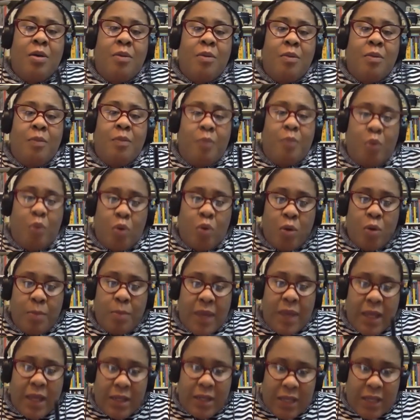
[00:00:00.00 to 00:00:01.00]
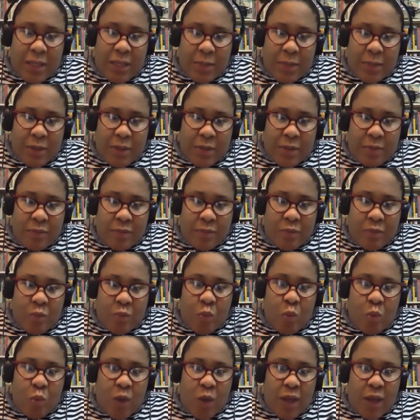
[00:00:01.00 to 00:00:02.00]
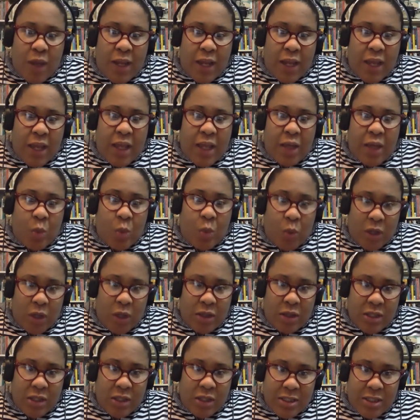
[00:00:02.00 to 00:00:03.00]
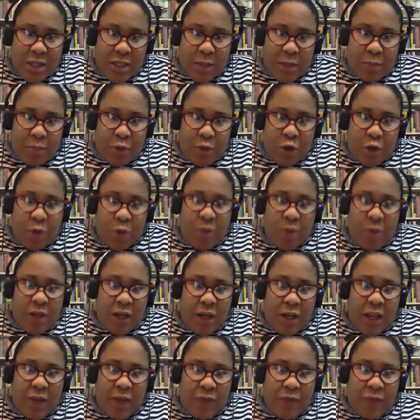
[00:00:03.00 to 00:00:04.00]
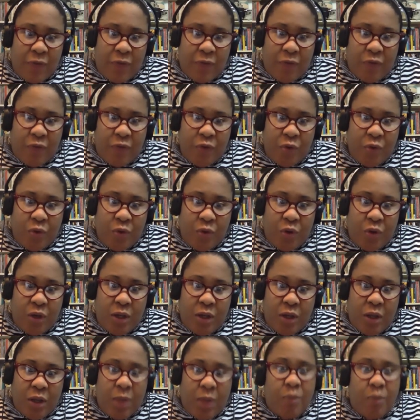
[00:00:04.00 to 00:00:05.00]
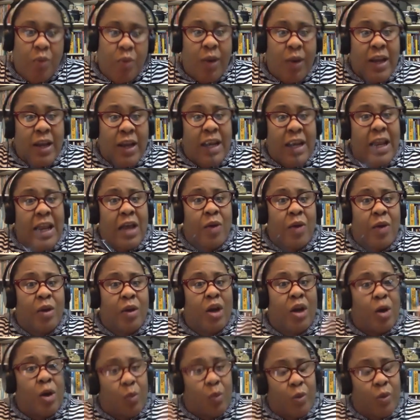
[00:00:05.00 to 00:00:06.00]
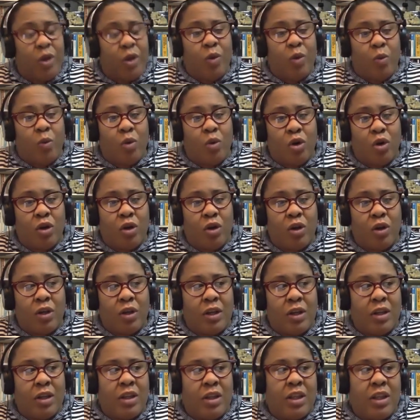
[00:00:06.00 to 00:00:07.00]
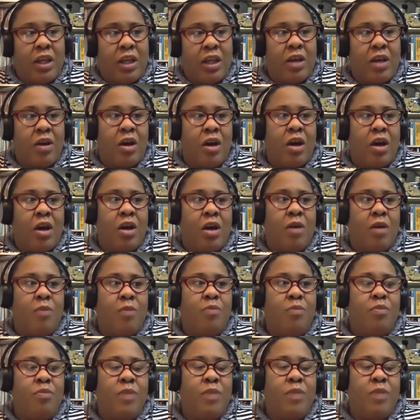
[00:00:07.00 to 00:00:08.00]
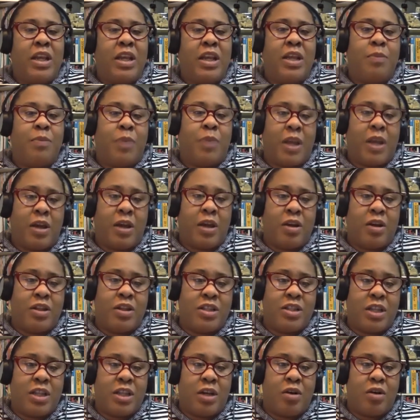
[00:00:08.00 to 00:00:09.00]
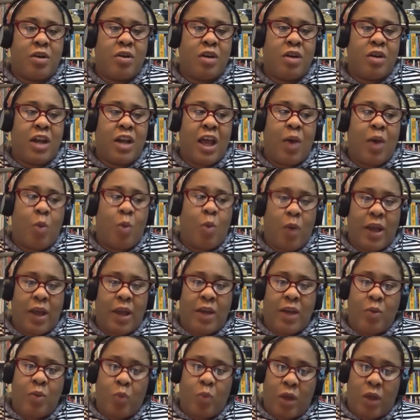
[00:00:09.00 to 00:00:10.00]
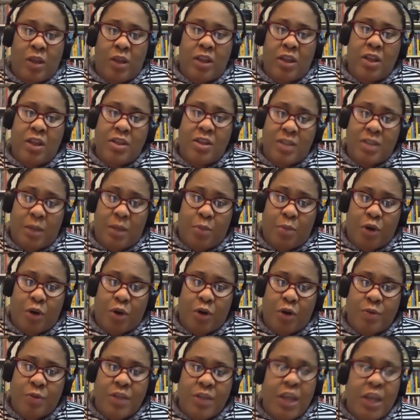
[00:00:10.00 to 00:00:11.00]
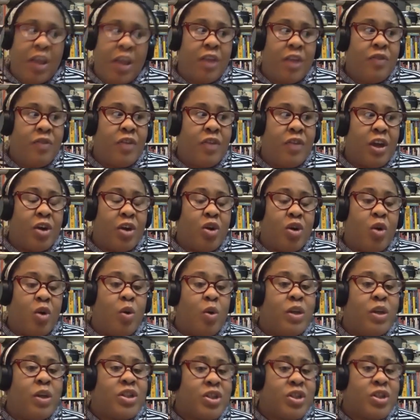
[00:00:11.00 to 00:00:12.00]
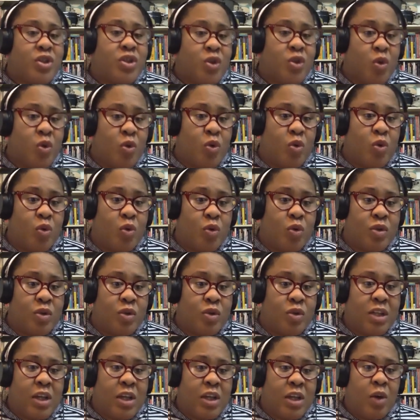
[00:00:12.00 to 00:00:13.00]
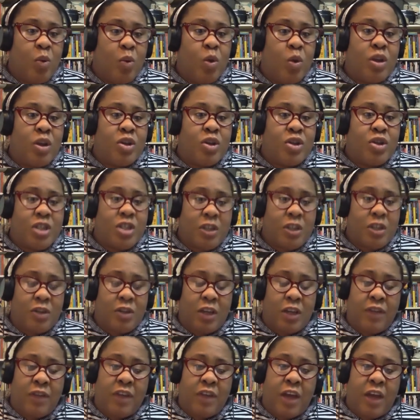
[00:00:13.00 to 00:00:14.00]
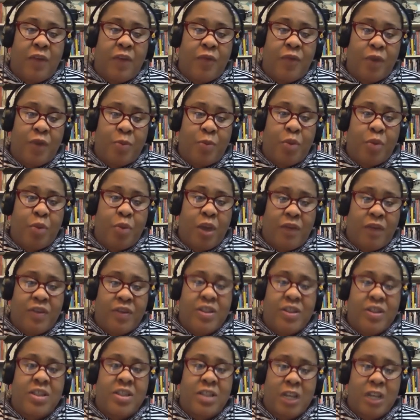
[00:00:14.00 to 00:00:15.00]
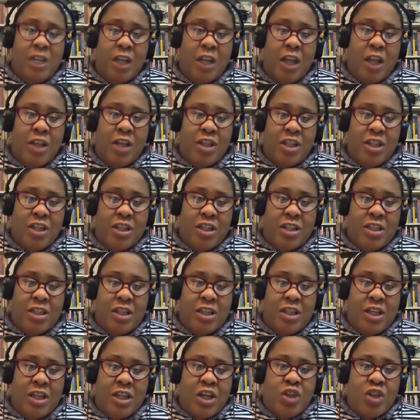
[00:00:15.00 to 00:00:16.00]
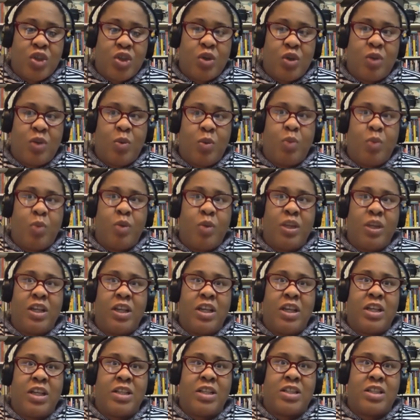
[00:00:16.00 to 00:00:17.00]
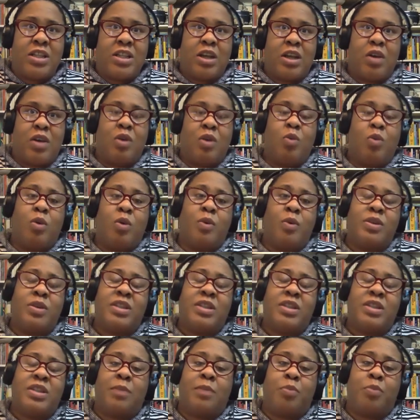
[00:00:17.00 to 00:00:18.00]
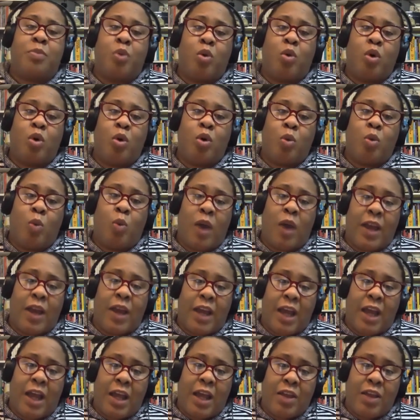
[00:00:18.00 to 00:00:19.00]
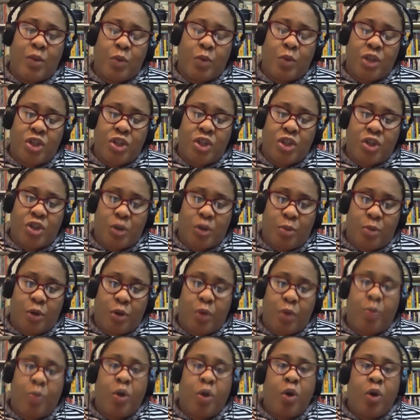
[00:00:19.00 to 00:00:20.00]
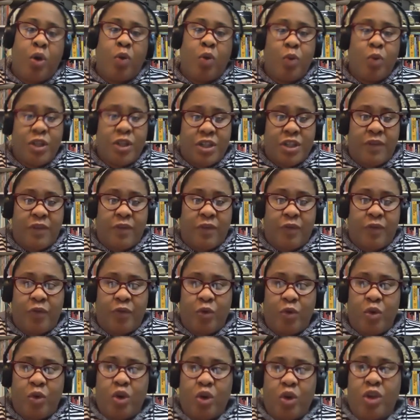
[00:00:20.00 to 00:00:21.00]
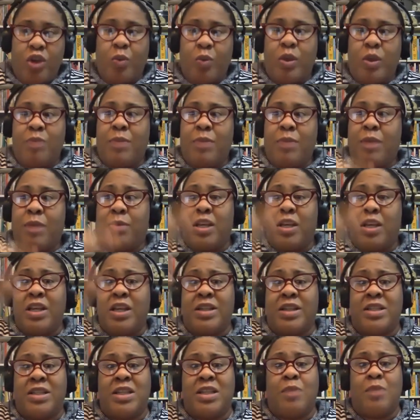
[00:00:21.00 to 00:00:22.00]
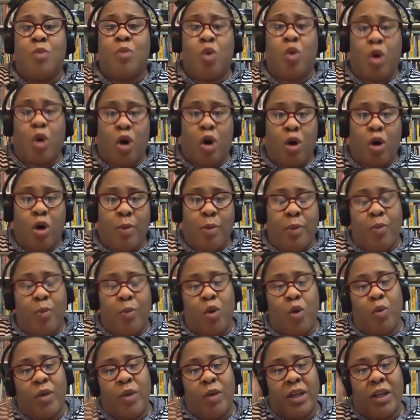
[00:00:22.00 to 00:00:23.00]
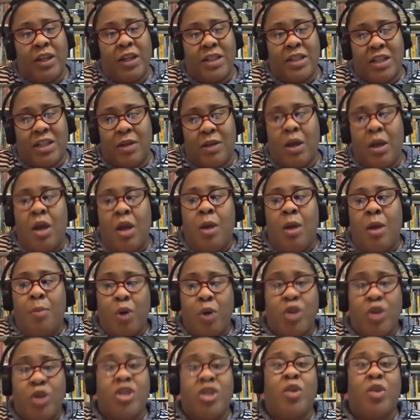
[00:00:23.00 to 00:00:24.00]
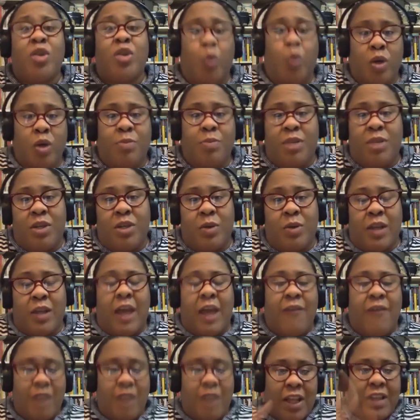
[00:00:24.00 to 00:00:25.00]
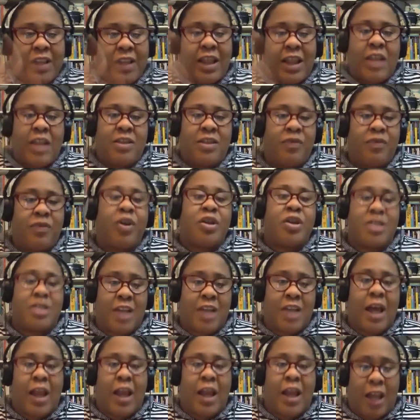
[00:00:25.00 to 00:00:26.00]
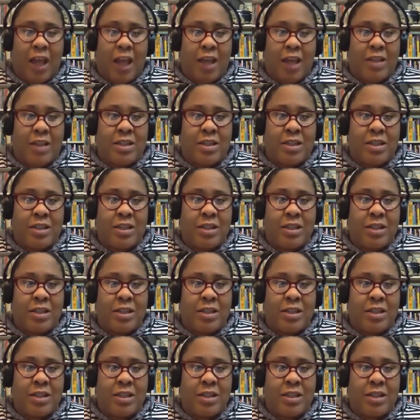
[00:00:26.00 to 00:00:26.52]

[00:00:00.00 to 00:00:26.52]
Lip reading: poor Matt Damon, white guy in a wealthy suburb in line for food. But right now, in our real world, there are many parents that are not white and wealthy in suburbs that are going to schools where they're still giving out free breakfasts and lunches. So do we really need a scenario where we say poor white guy in the rich suburb reaching for food? Or do we maybe need to see a more urban, more realistic person that would be doing it? I feel like that's very stylized,